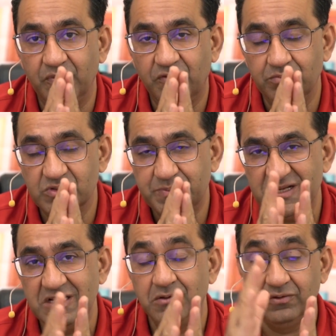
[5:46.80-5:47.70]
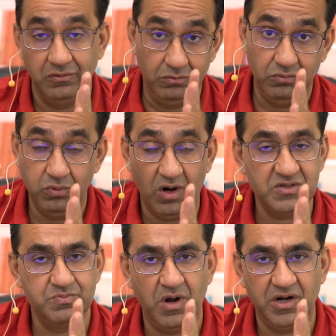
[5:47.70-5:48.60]
especially those who are
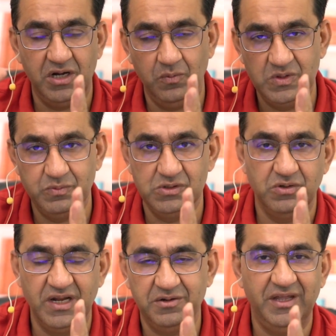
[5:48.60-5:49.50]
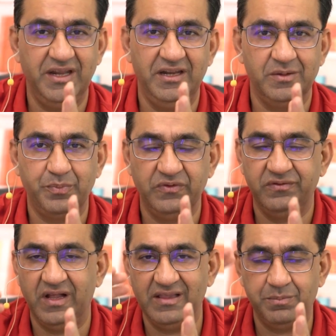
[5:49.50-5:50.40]
smart individuals who get to that 80th
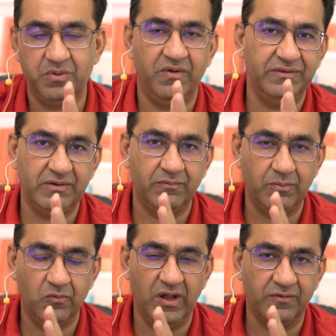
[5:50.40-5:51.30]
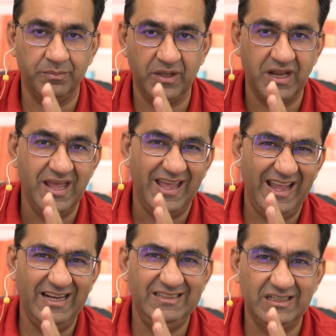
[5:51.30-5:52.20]
percentile, that prevents them from going from that
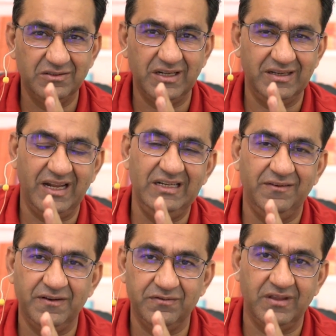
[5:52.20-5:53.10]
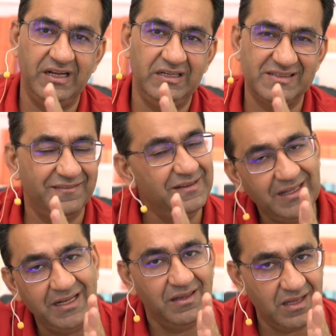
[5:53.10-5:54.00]
80th to that 95th, 97th,
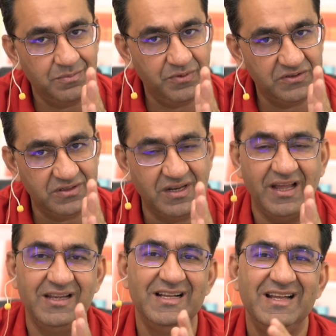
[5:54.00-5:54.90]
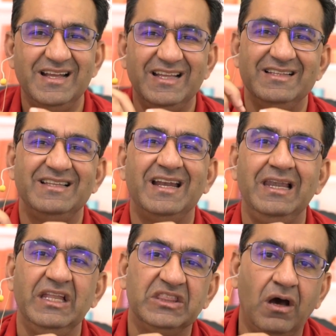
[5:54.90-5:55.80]
99th percentile, is that
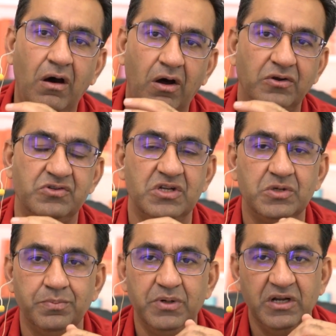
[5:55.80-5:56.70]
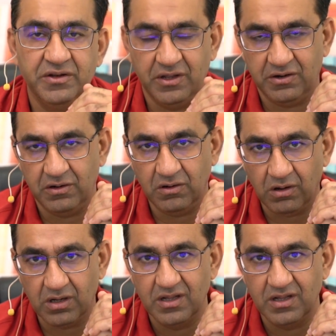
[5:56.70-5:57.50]
lethargy to build an error log.